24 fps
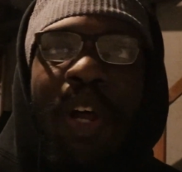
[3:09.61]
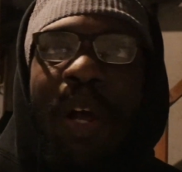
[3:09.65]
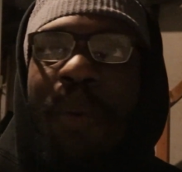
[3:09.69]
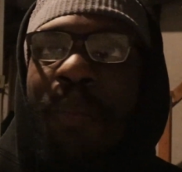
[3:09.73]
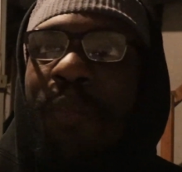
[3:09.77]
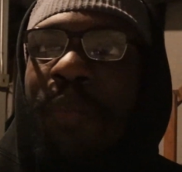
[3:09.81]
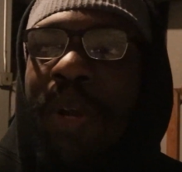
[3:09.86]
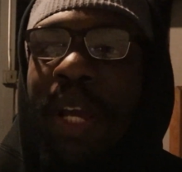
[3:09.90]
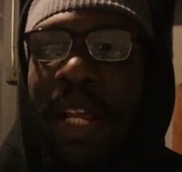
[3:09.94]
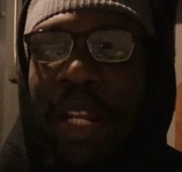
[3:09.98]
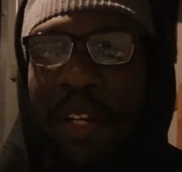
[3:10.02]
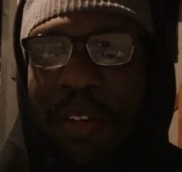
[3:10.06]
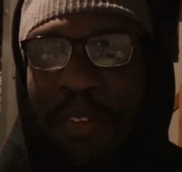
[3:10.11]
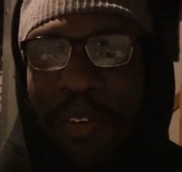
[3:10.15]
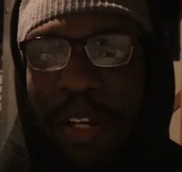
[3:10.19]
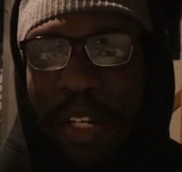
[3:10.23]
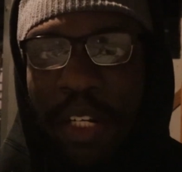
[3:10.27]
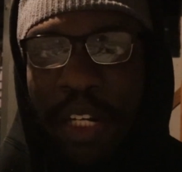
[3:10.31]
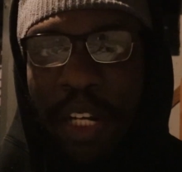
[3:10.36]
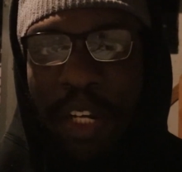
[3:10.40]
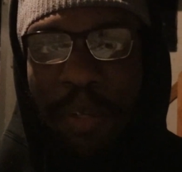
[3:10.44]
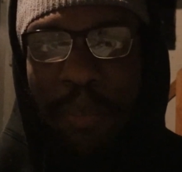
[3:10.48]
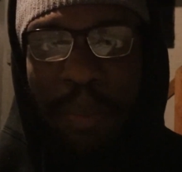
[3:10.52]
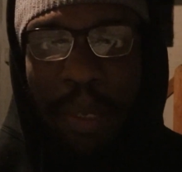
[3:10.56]
know, I'm ranting right
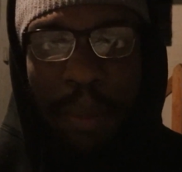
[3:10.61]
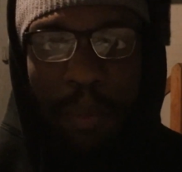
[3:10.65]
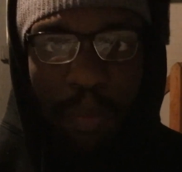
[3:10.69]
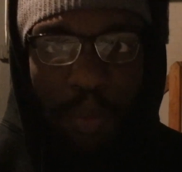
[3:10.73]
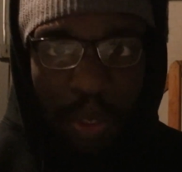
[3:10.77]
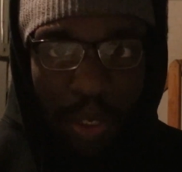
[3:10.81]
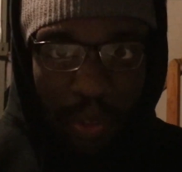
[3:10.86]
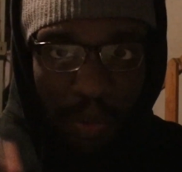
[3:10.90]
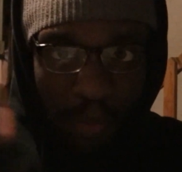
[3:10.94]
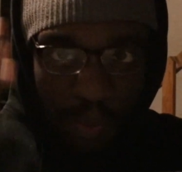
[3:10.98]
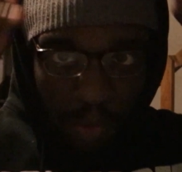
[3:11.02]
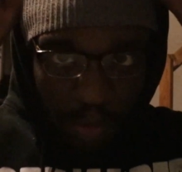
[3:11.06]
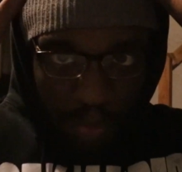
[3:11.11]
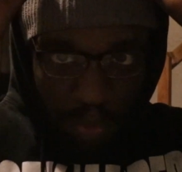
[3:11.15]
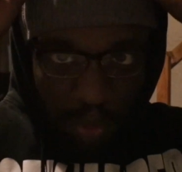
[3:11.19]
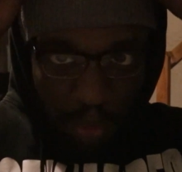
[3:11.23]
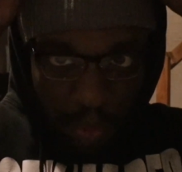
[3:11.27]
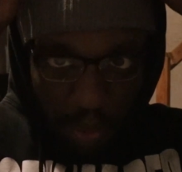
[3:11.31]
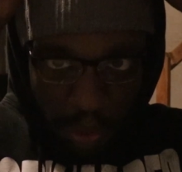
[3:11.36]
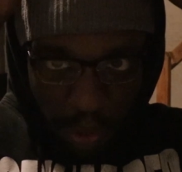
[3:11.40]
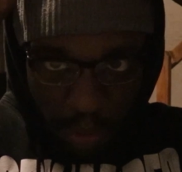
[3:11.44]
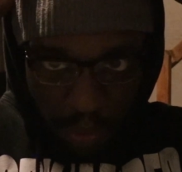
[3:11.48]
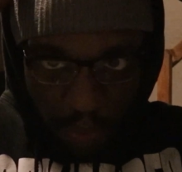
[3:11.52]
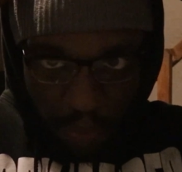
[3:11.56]
now. You're probably wondering what's
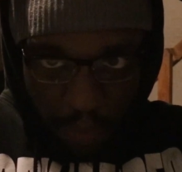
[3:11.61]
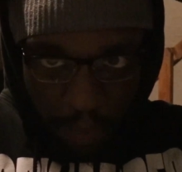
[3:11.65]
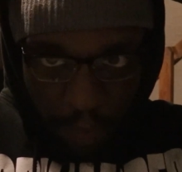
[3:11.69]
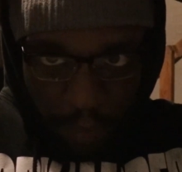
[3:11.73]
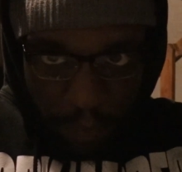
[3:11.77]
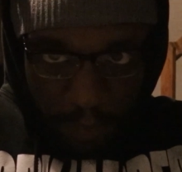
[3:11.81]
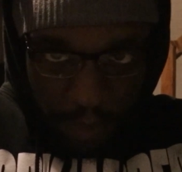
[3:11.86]
going on with my